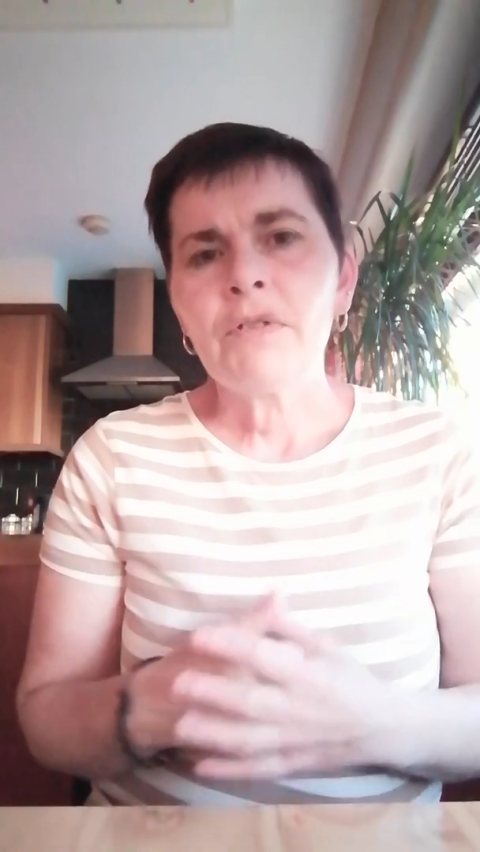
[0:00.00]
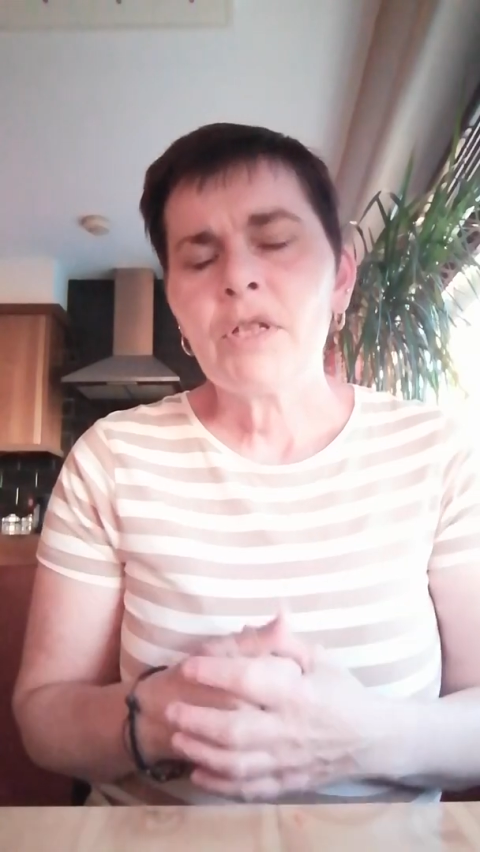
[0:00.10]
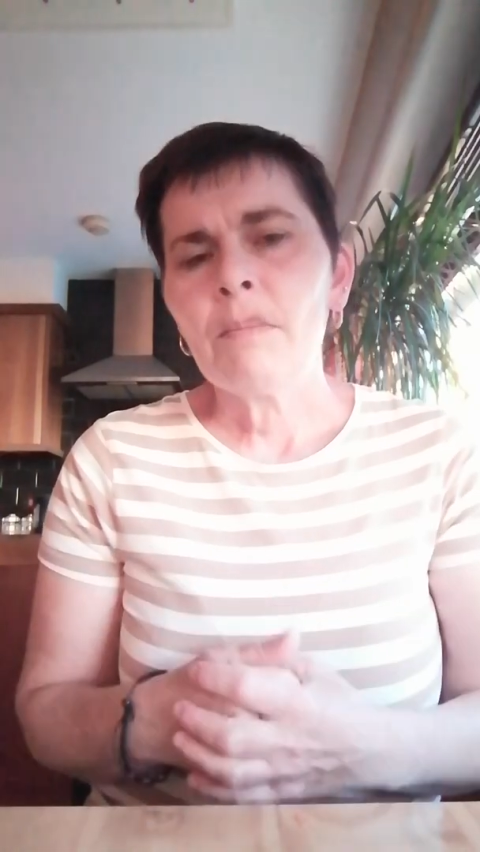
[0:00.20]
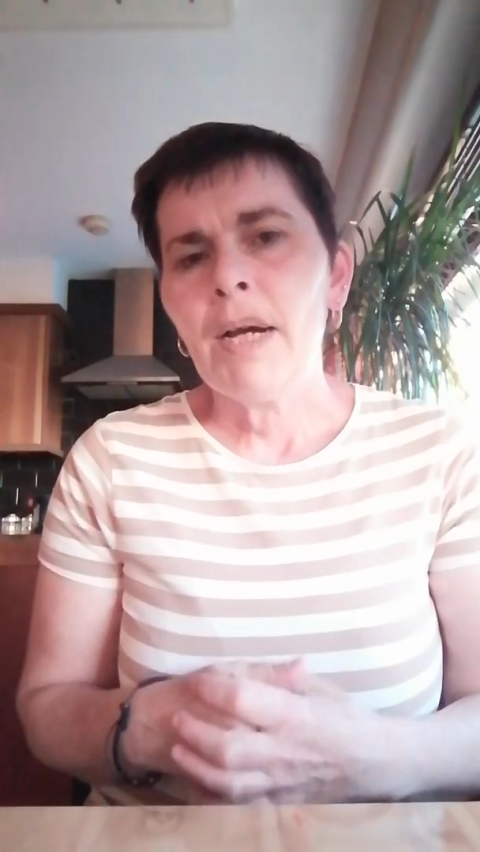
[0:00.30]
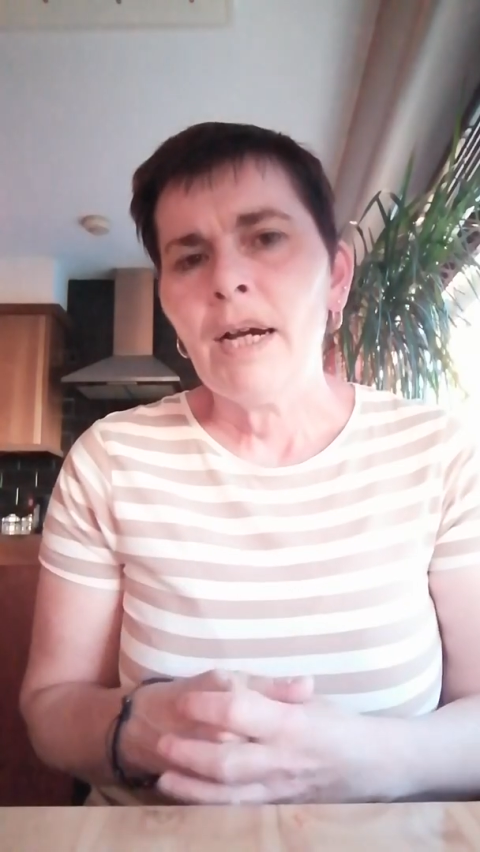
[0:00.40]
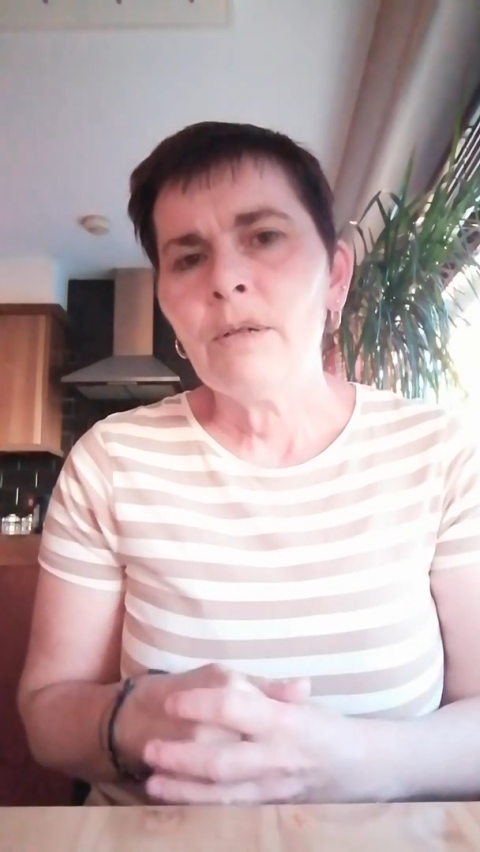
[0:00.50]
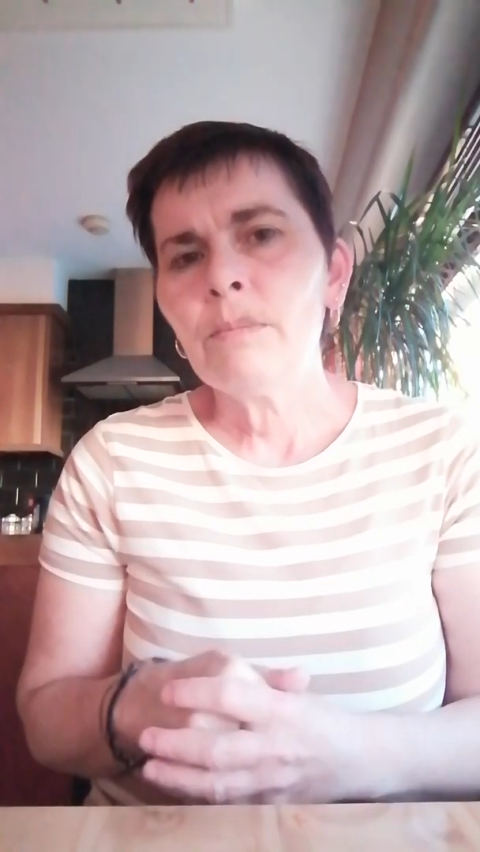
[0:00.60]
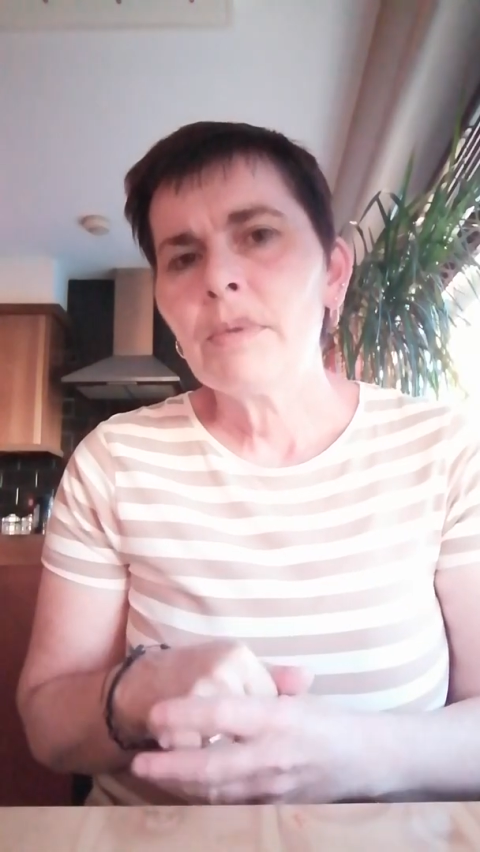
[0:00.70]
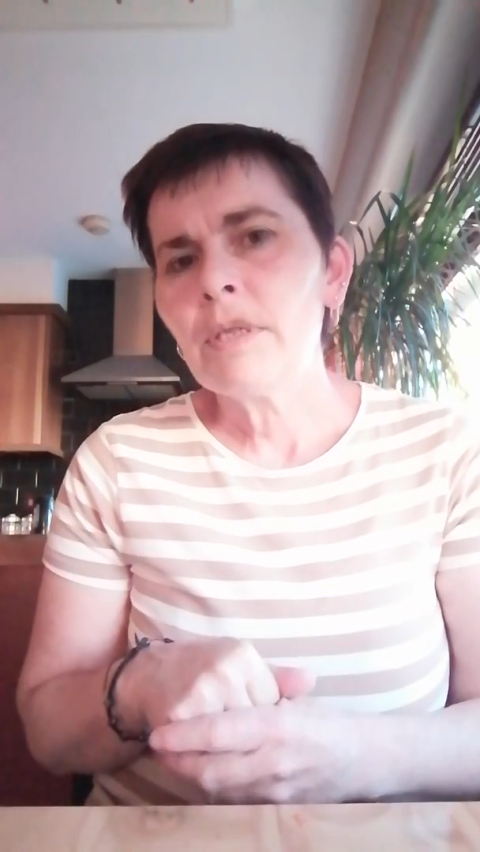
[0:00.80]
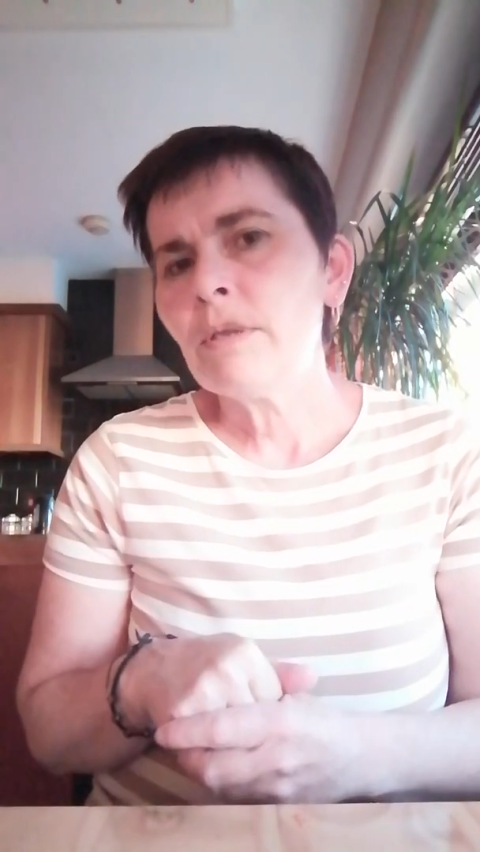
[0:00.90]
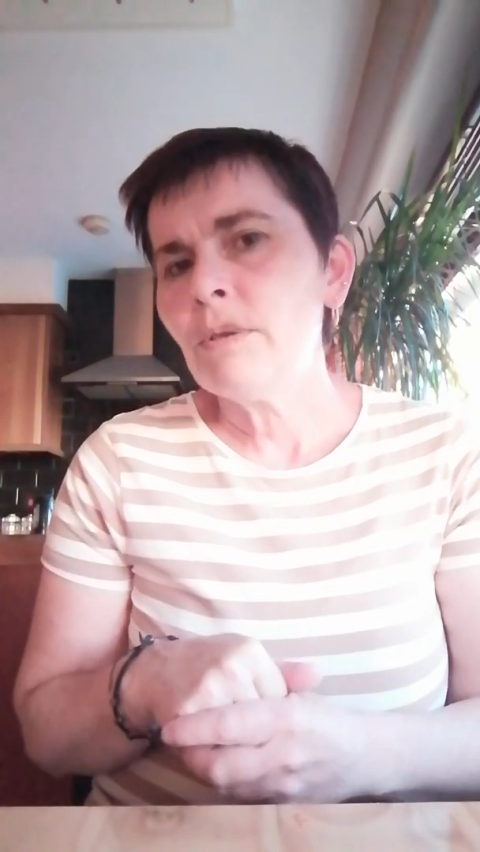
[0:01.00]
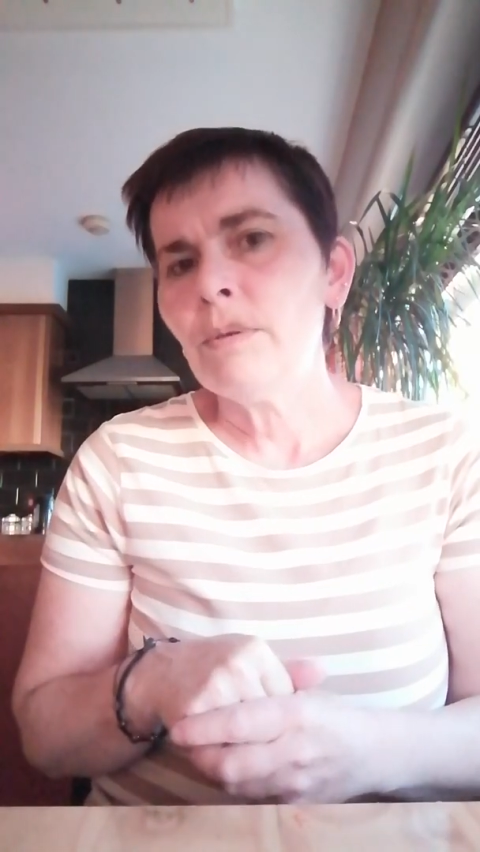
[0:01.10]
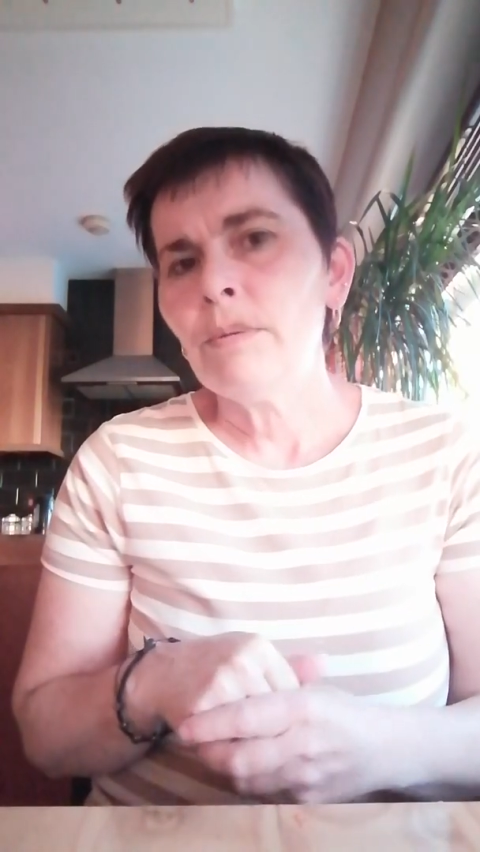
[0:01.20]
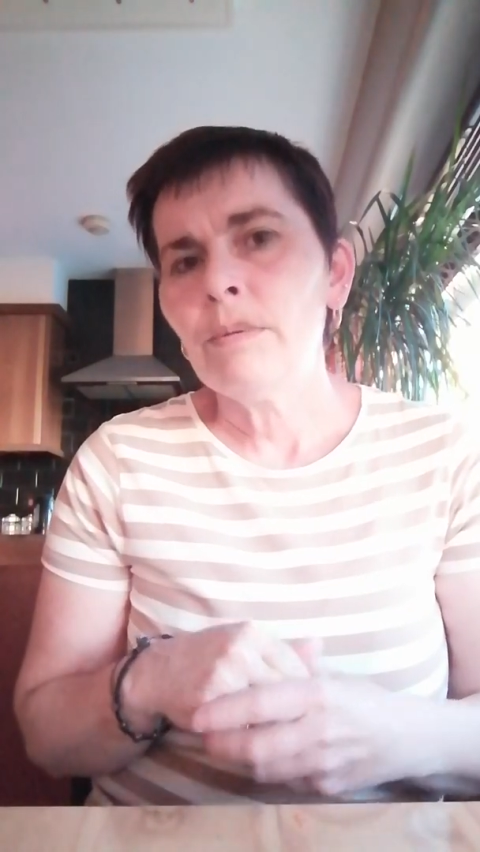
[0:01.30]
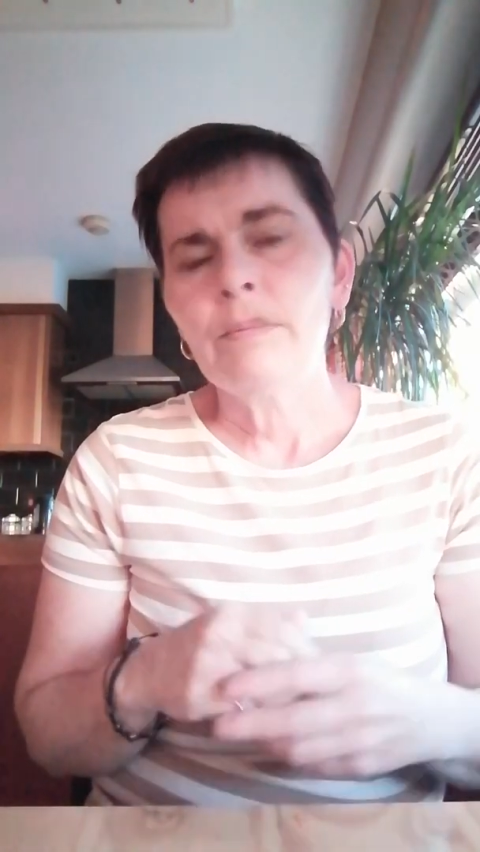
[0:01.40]
some help
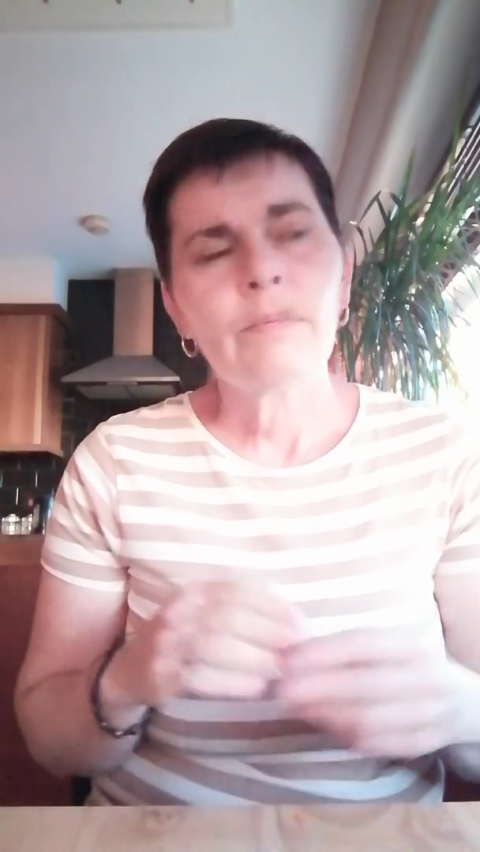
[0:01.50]
to